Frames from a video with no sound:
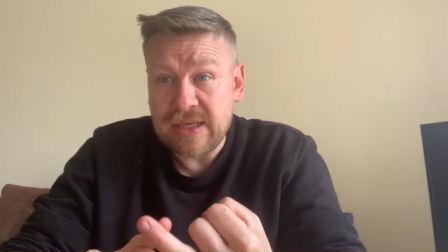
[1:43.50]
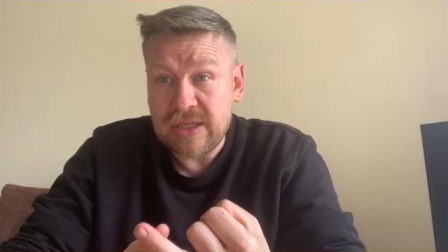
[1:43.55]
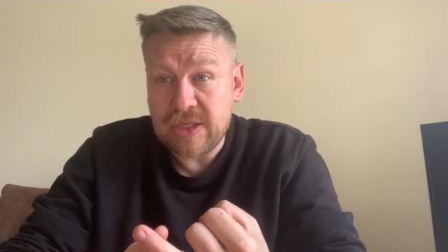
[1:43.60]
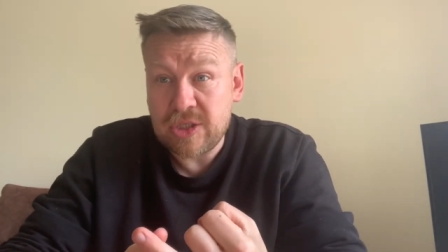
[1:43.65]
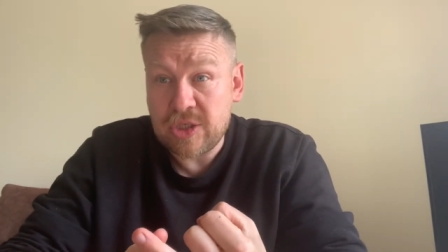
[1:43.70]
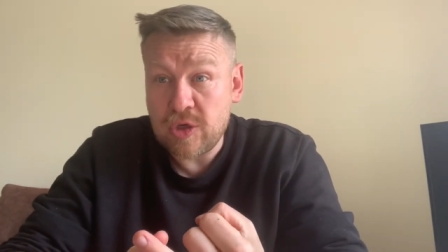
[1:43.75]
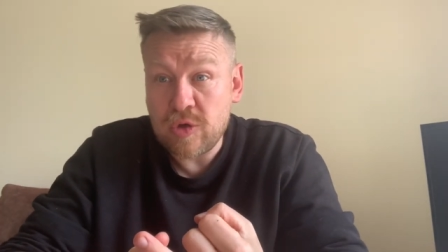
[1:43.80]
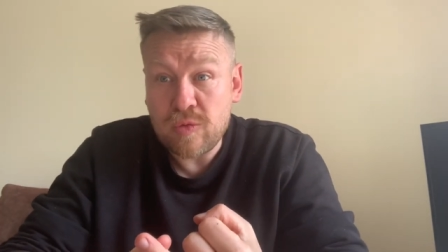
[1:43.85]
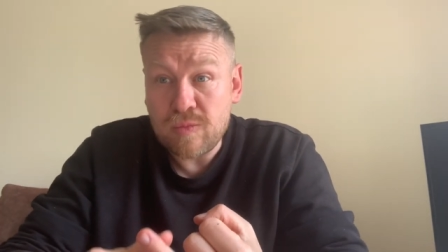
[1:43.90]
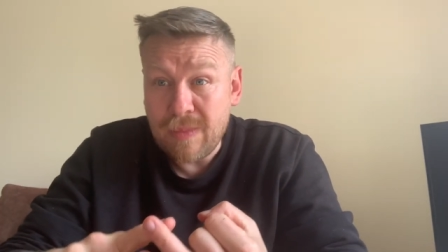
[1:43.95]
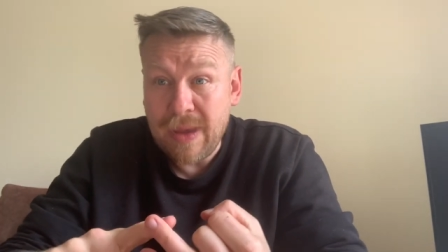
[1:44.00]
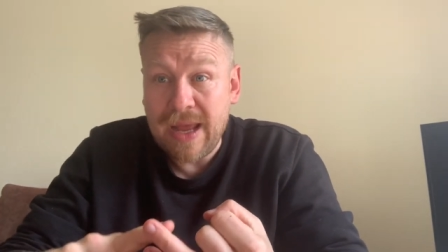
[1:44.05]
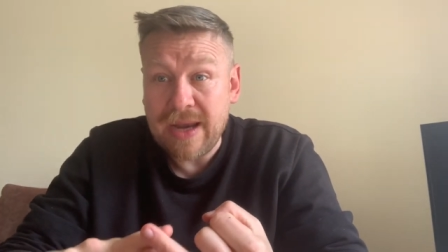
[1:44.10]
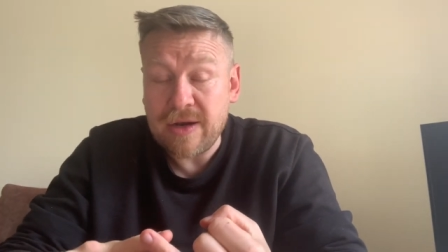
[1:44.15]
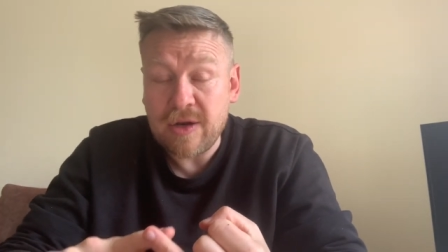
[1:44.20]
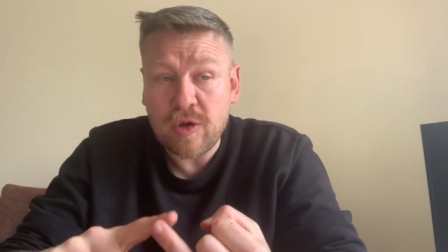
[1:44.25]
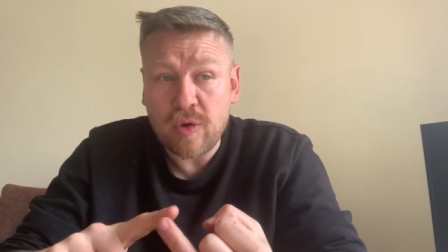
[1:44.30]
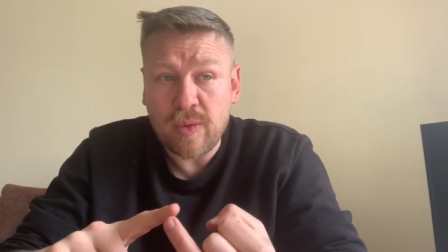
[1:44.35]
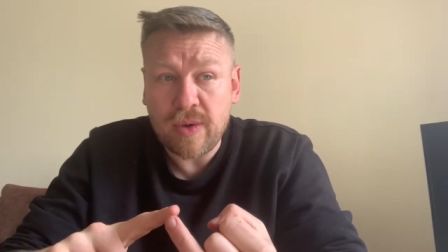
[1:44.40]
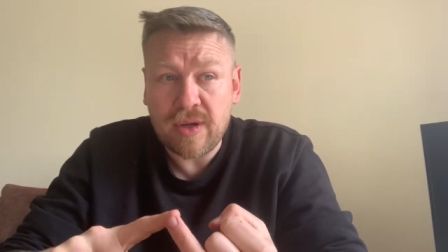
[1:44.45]
two men
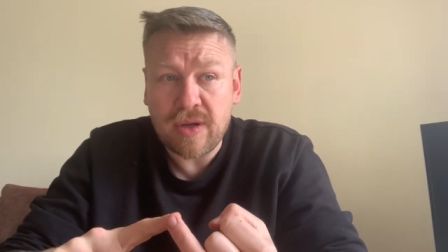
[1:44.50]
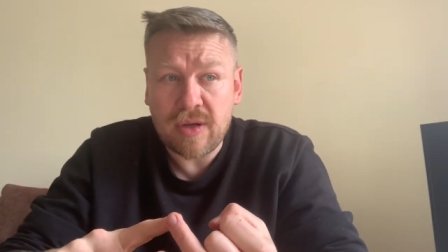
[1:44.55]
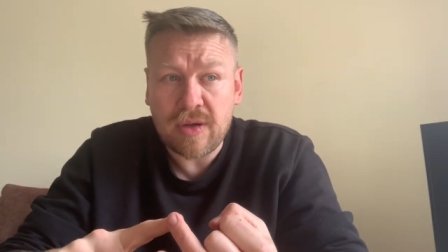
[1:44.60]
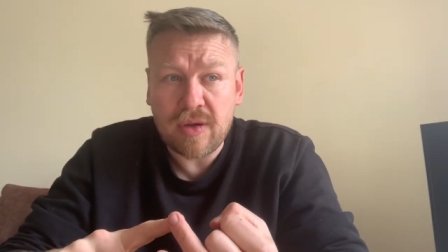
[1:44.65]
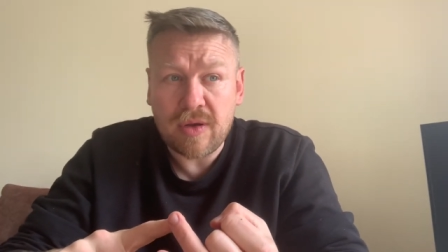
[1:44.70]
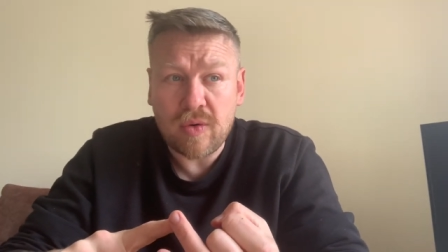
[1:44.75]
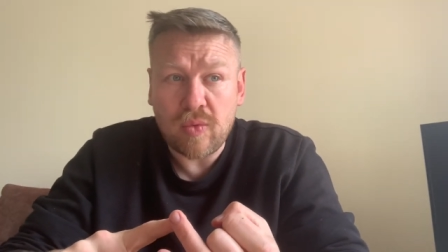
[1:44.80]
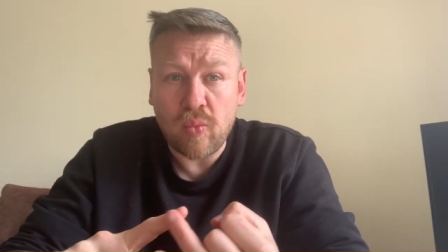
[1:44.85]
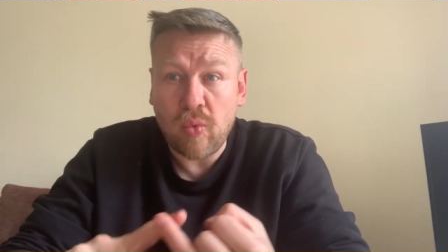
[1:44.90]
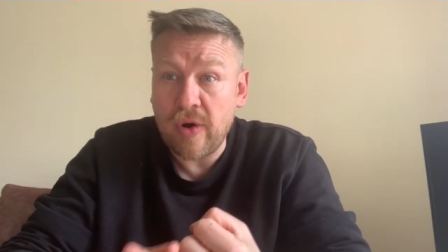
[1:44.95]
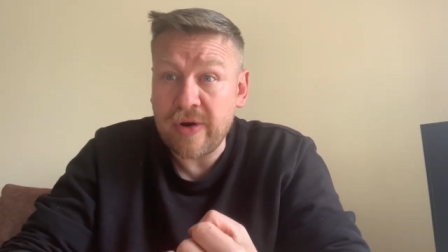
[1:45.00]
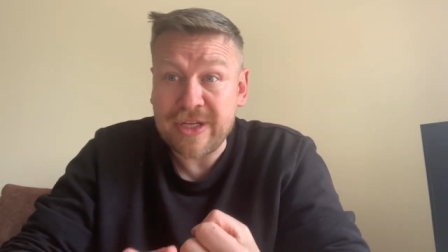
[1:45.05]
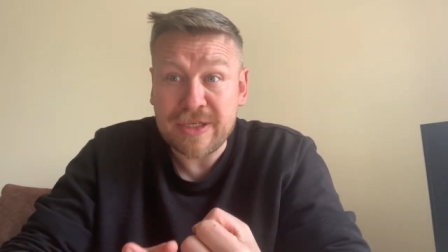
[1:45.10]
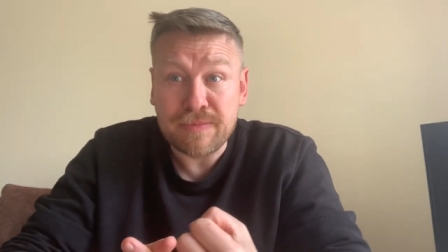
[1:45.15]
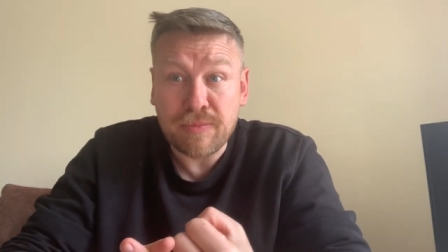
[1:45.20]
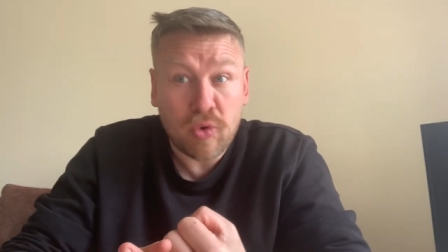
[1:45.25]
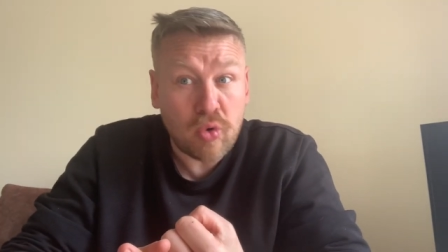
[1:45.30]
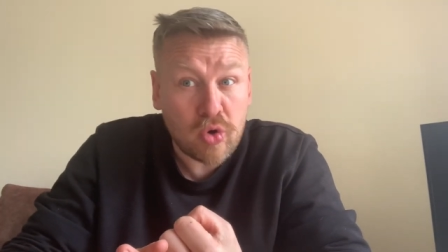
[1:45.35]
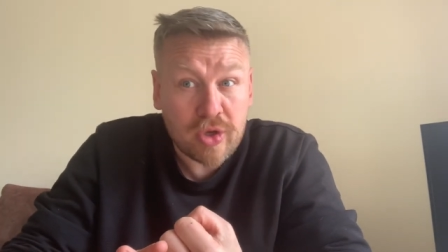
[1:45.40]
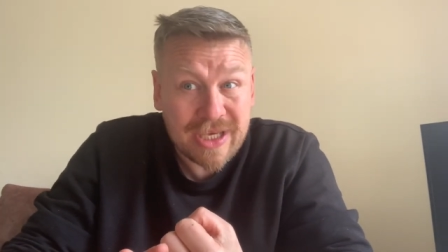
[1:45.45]
who are, one is
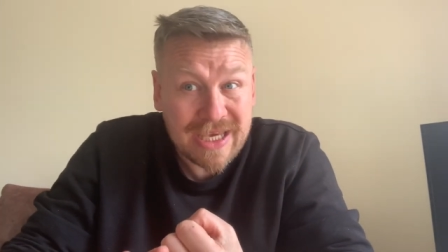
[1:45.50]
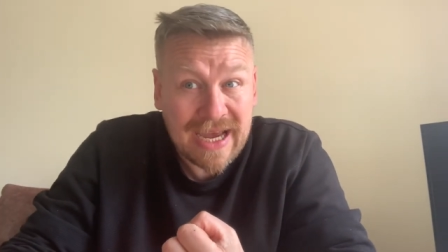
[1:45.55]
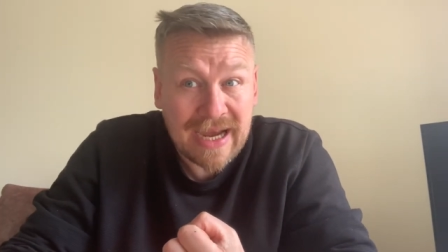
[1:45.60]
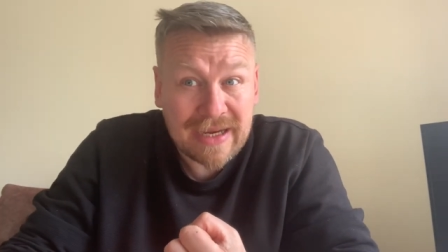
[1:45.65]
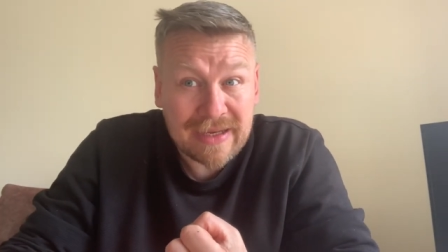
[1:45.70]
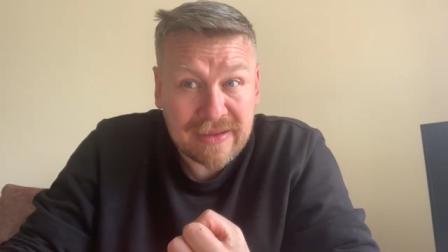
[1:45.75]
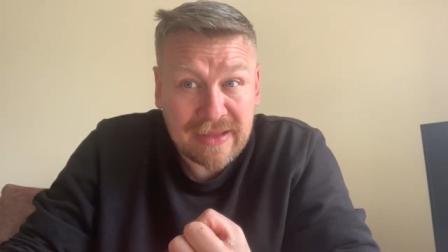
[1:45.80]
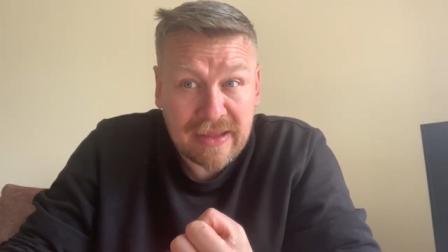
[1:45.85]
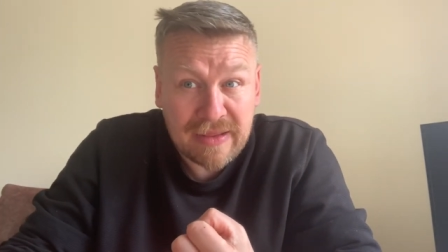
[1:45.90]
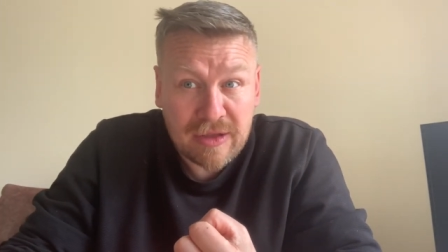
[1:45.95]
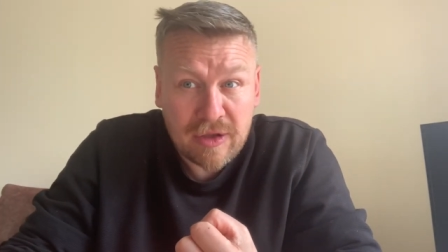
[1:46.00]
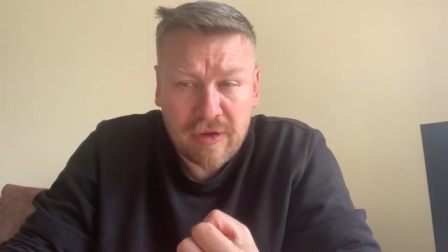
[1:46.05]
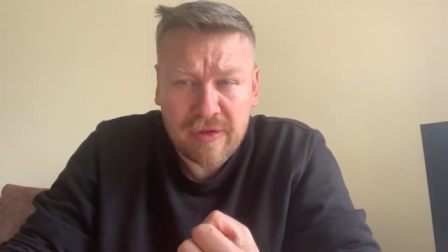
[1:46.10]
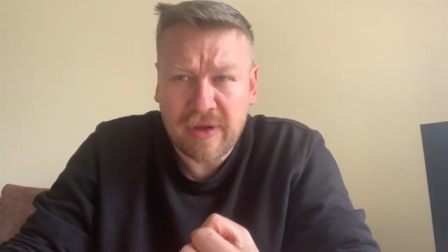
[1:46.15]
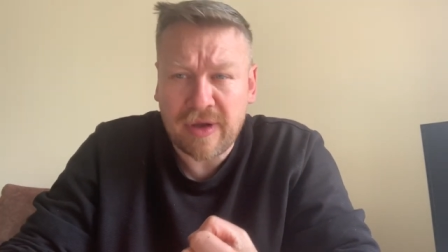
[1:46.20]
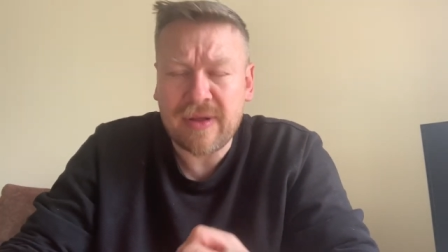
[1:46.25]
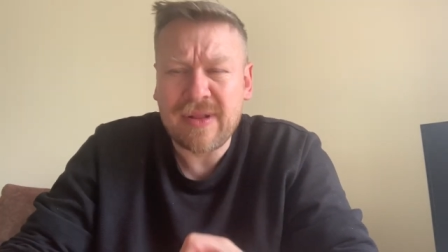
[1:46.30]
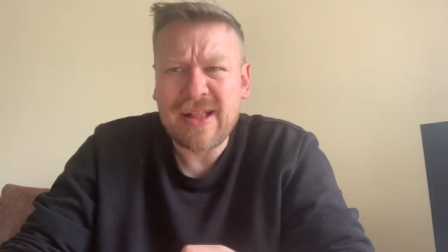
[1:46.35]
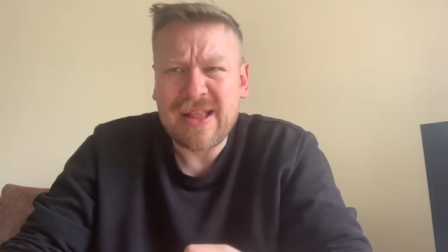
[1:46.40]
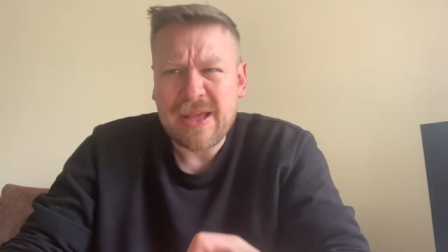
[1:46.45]
more yang than the other,